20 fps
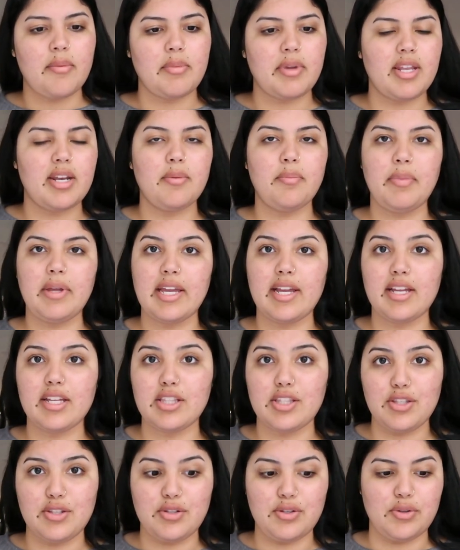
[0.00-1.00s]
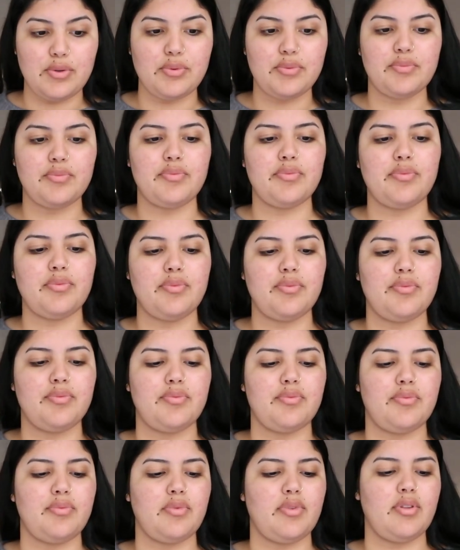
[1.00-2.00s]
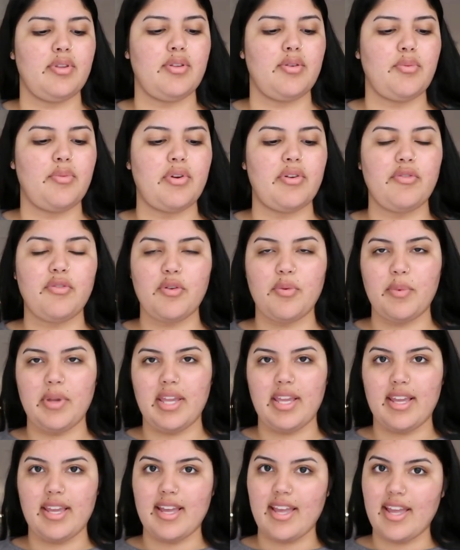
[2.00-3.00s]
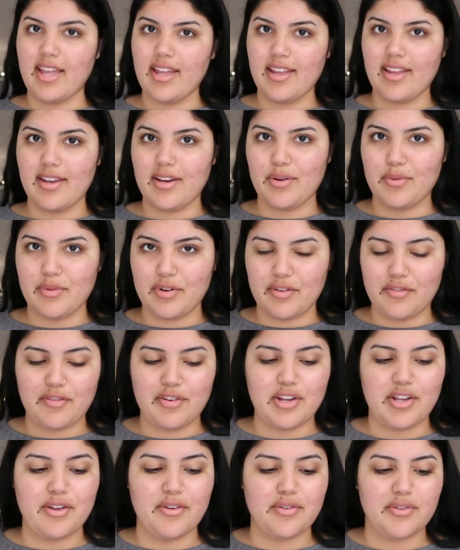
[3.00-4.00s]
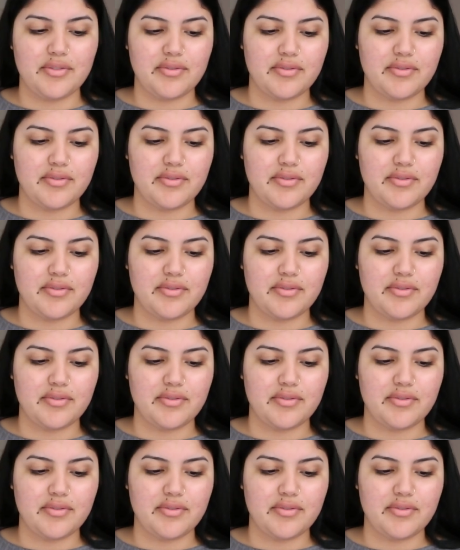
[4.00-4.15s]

gonna pick two. One for me and one for you.